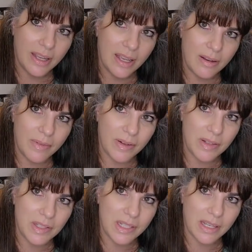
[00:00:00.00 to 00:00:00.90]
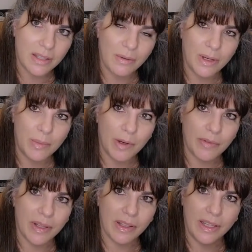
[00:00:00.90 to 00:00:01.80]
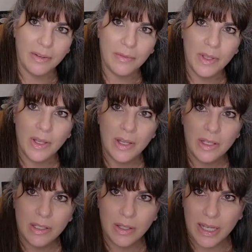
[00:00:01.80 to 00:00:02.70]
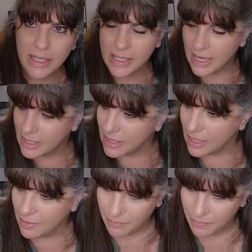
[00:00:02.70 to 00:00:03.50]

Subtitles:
And I found a stick that worked perfectly. So that's Santa.